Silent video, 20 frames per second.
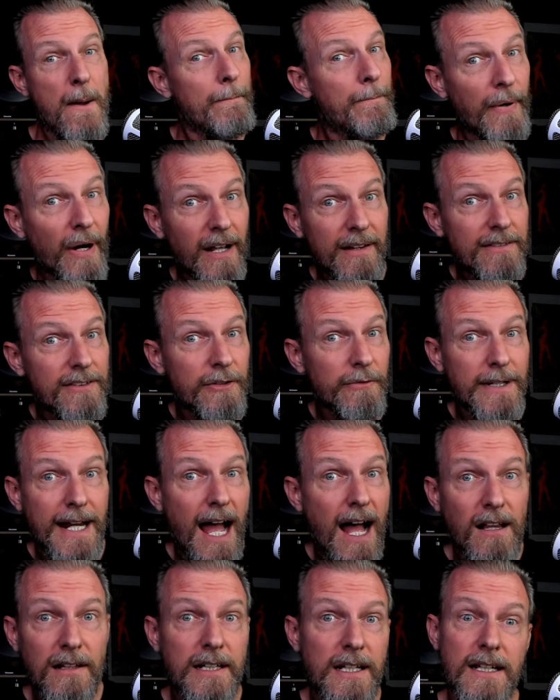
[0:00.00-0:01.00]
But the
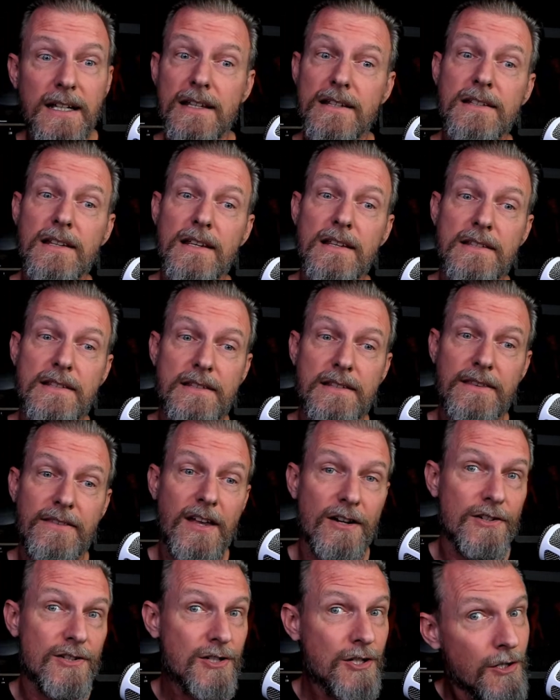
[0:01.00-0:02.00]
reality is
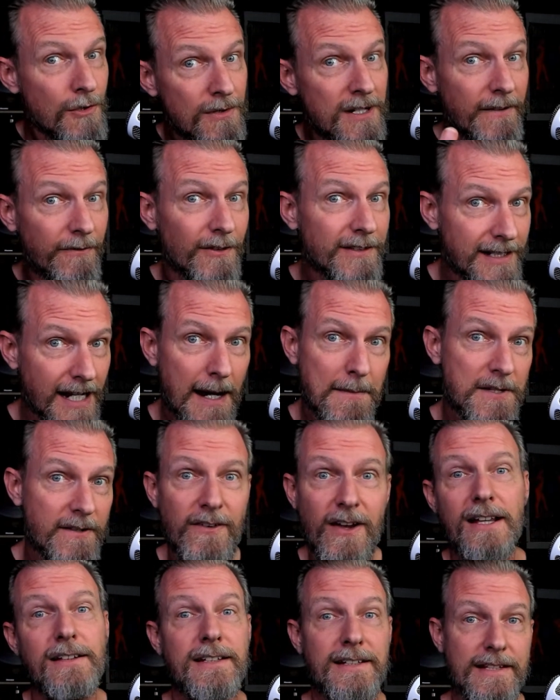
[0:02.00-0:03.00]
there's two different types of
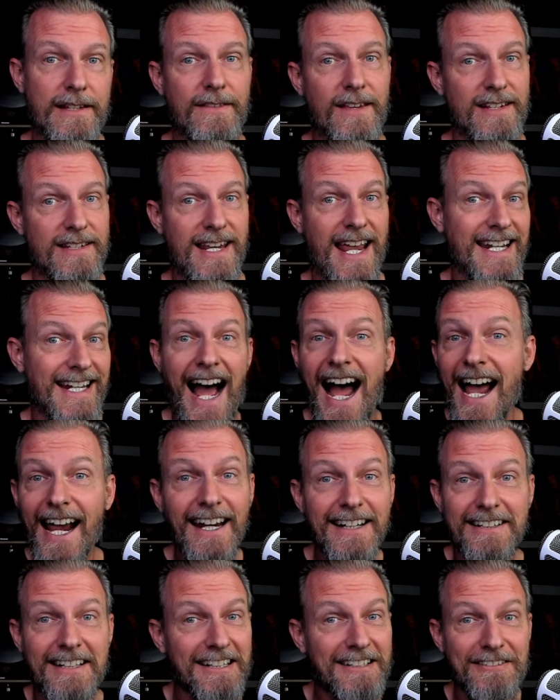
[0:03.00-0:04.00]
aliens in this. And I
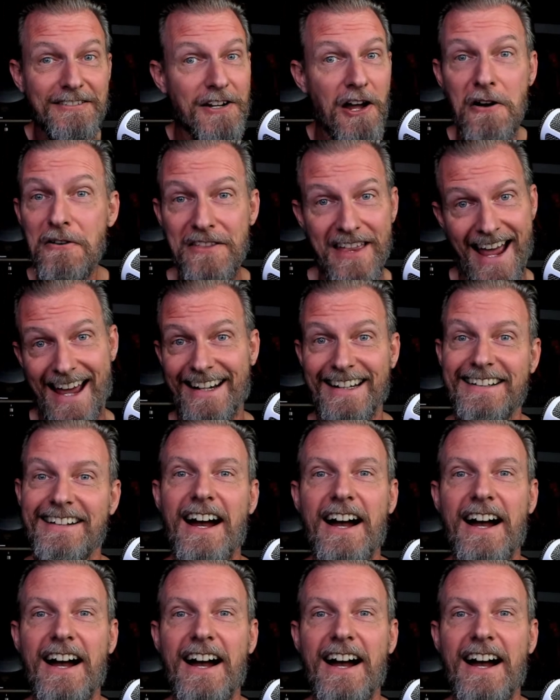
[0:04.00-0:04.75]
didn't know that.